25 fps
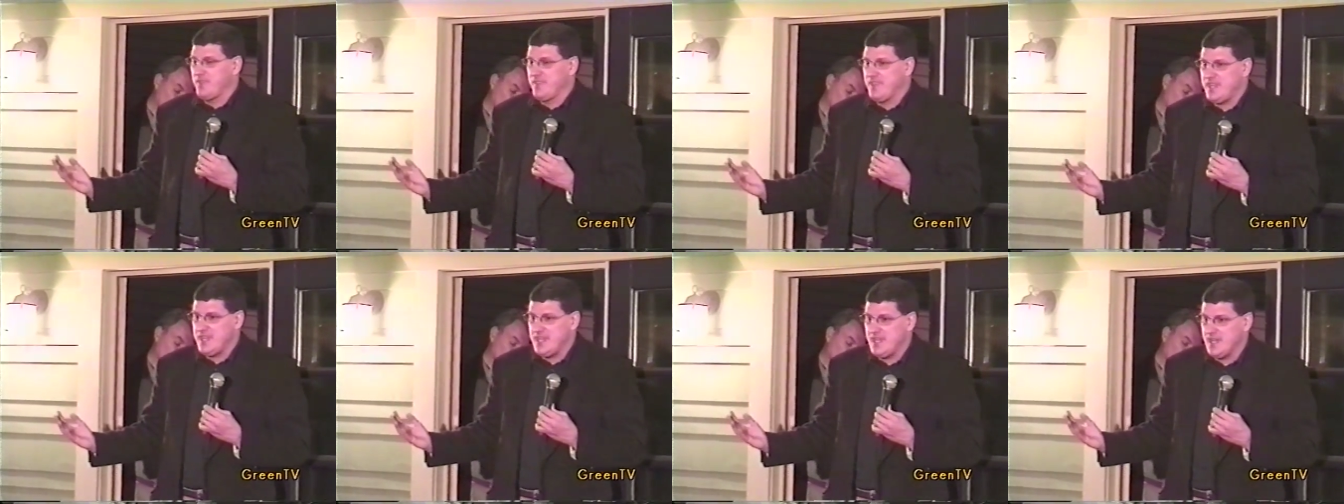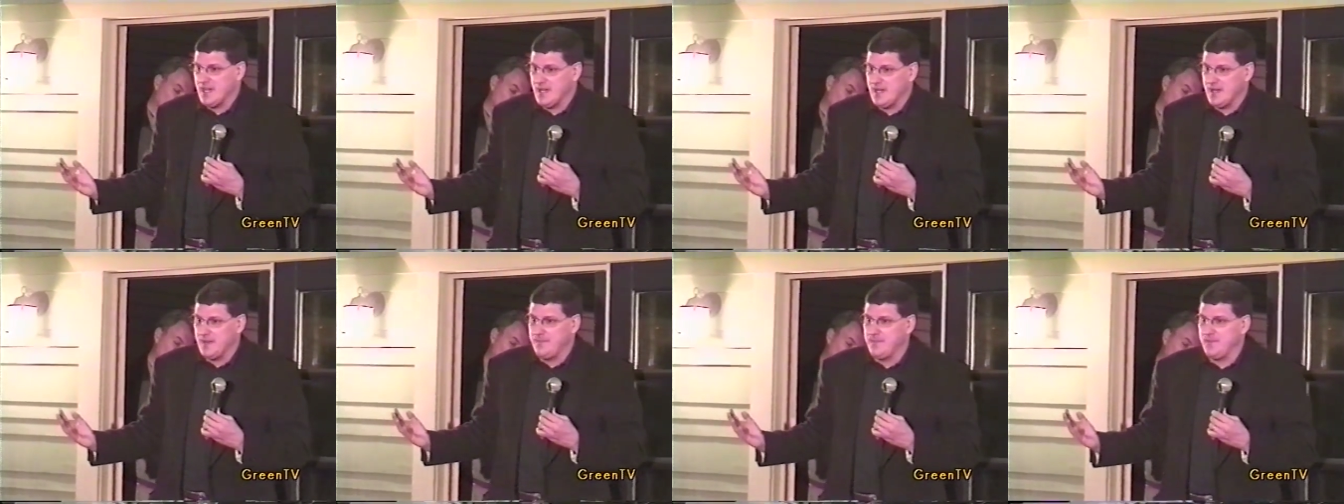
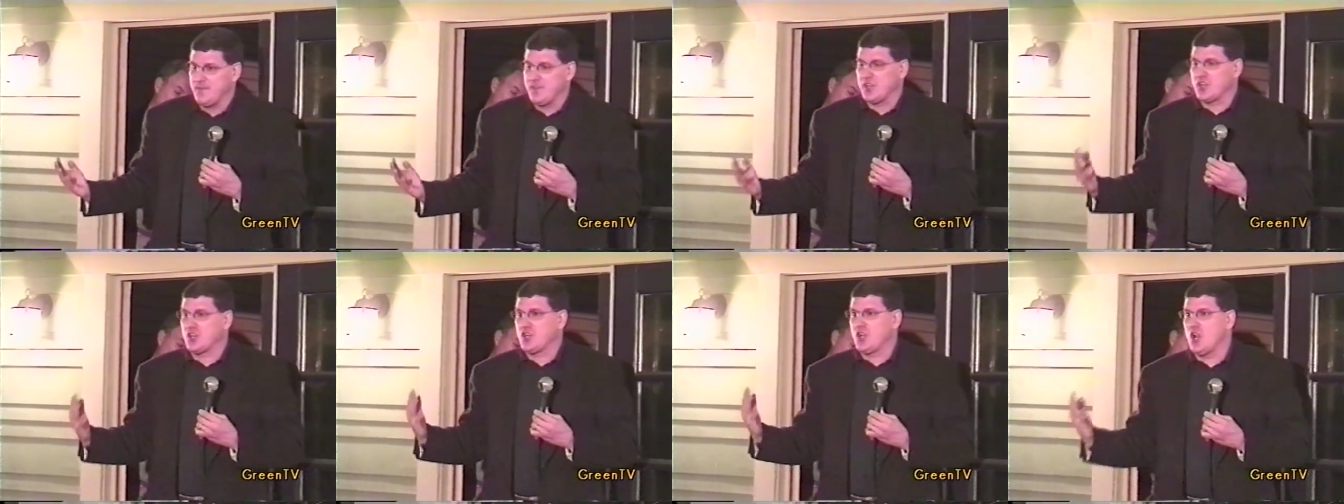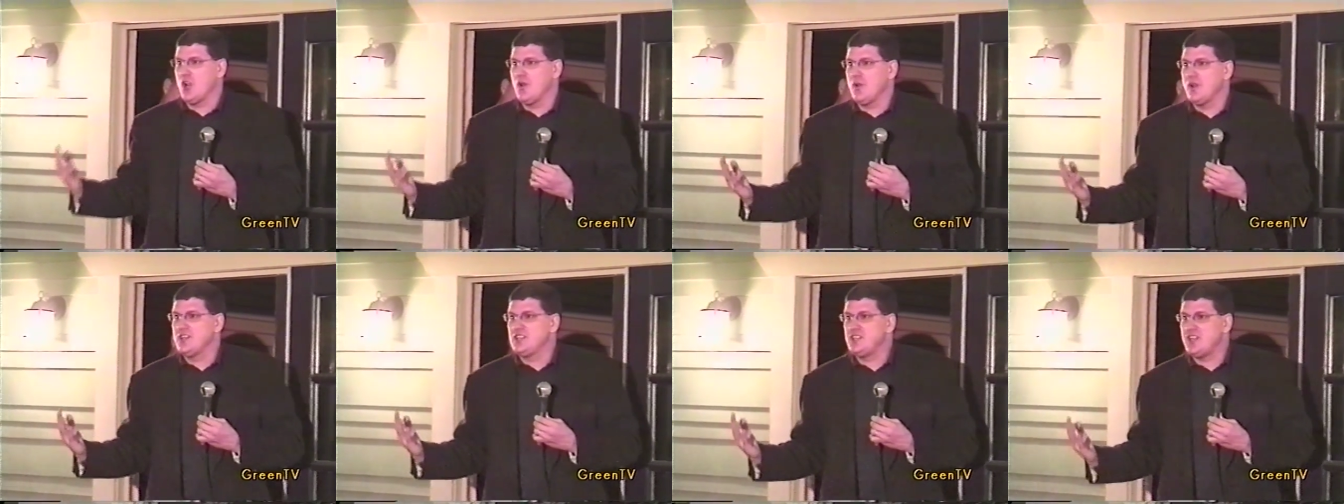the, uh, the
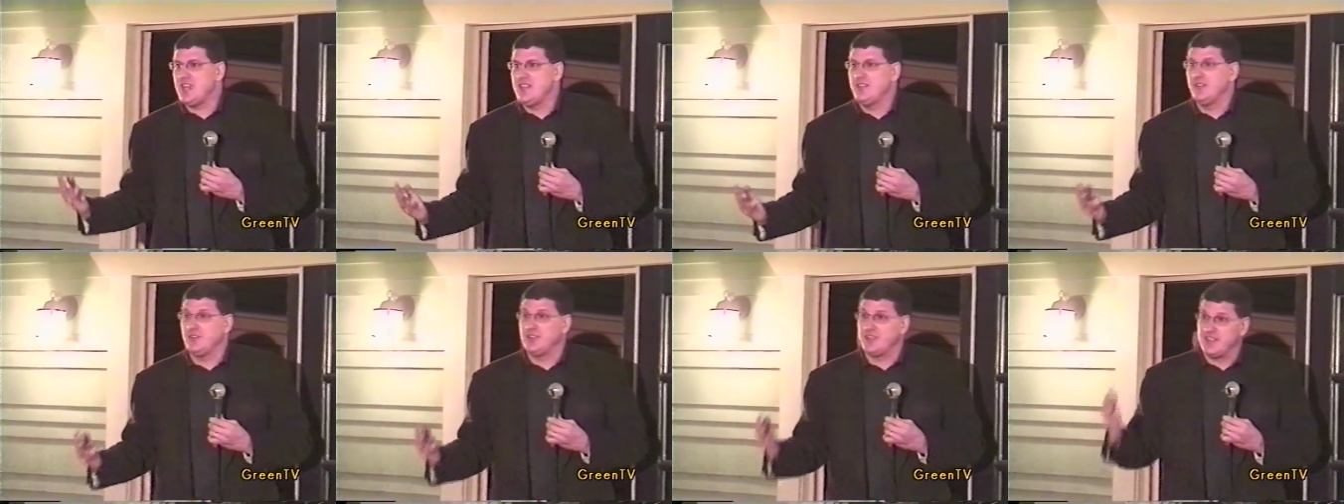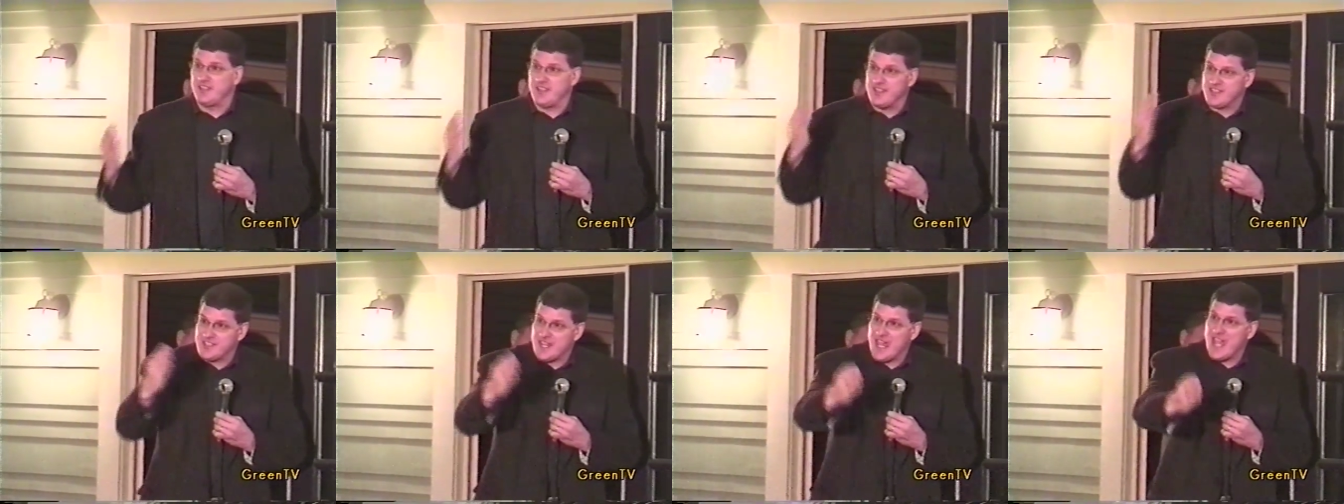courage either
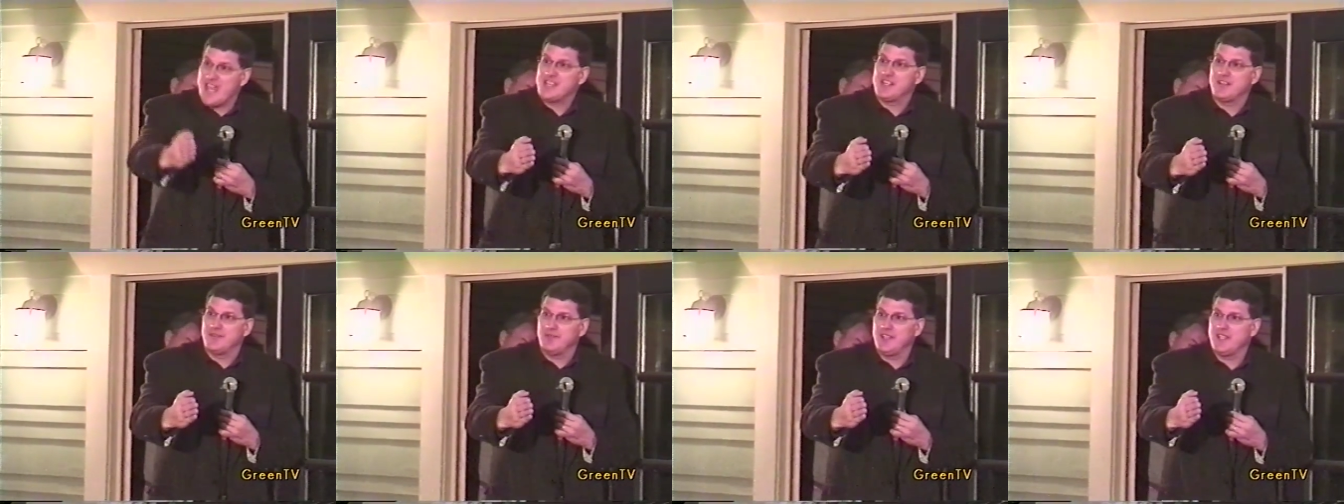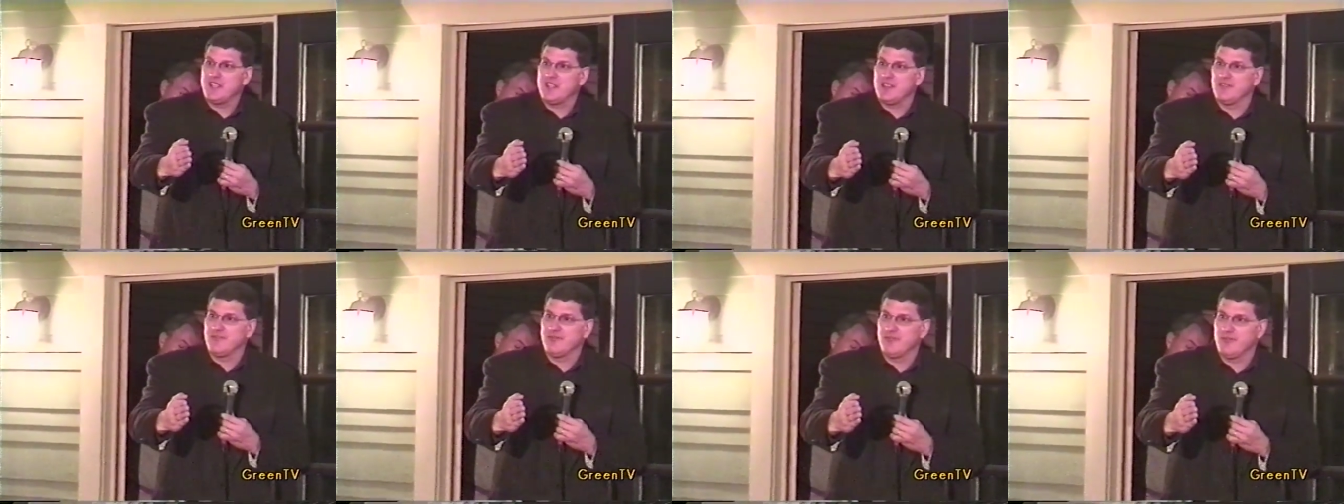to
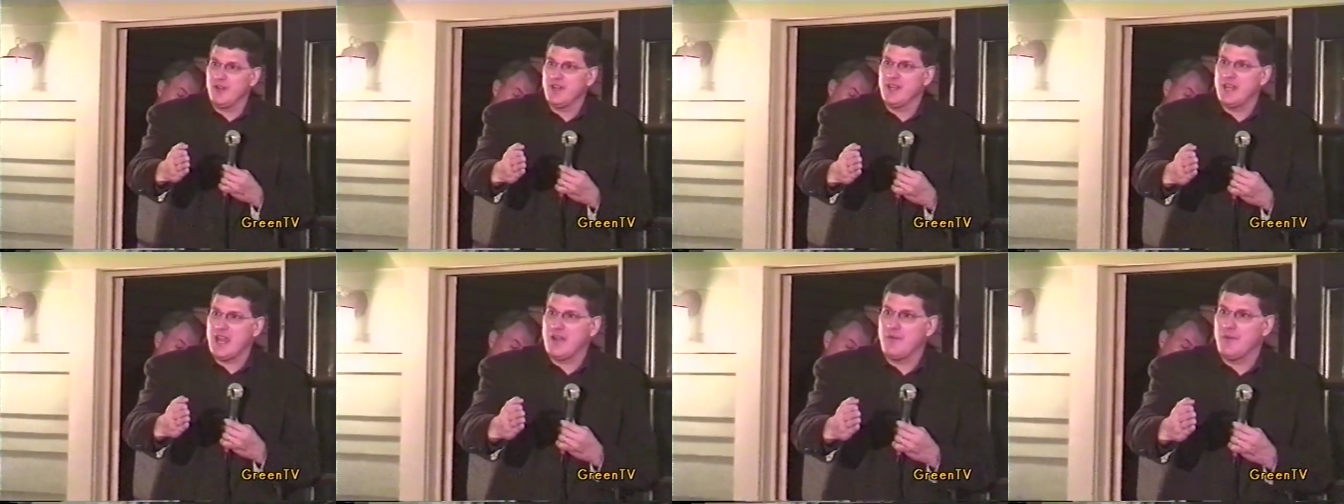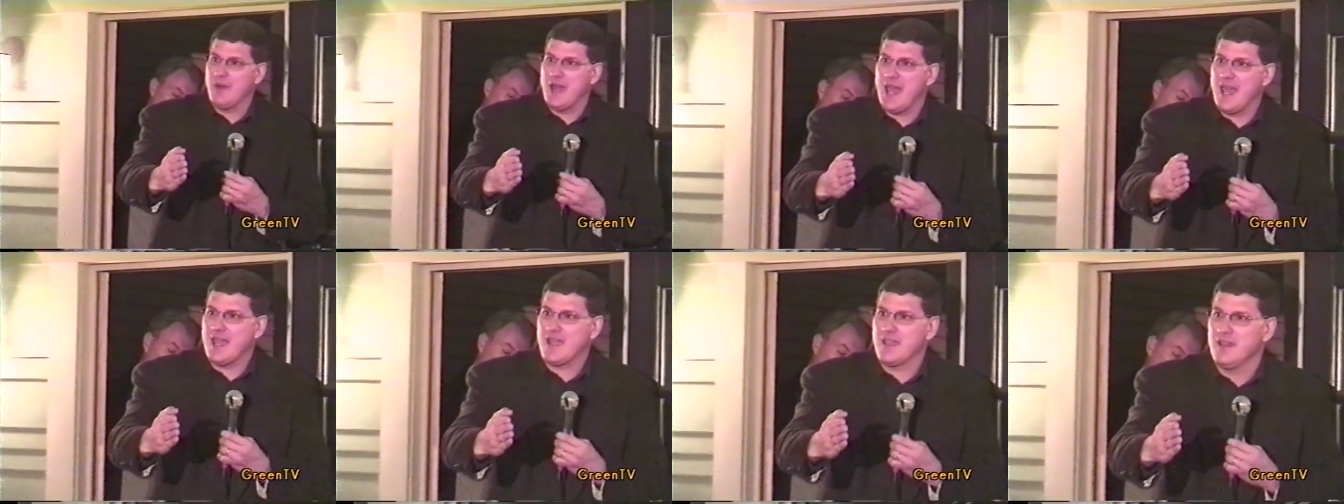decisively confront
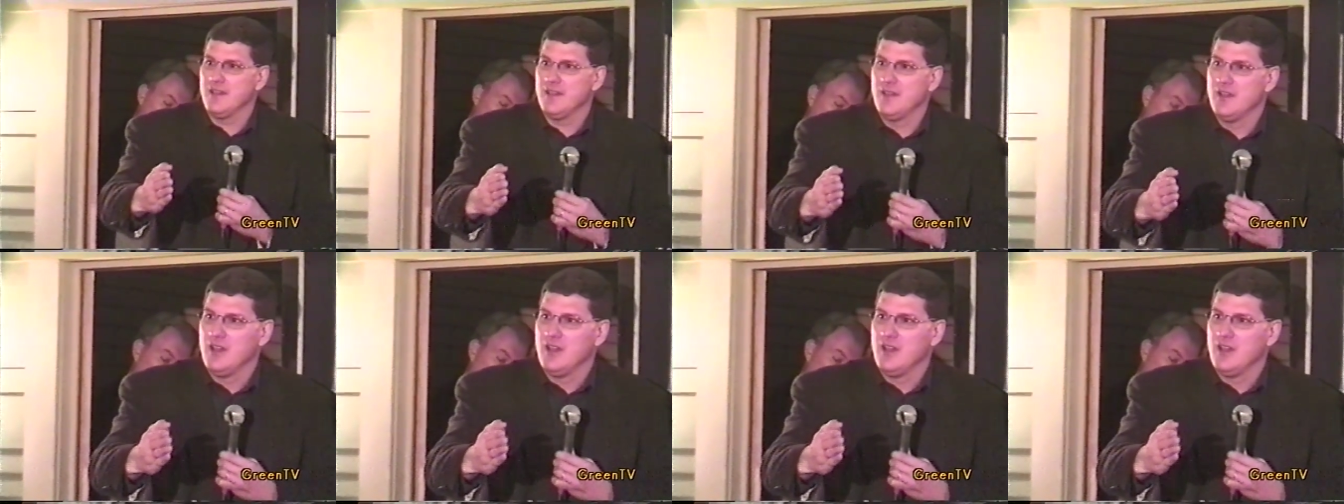Iraq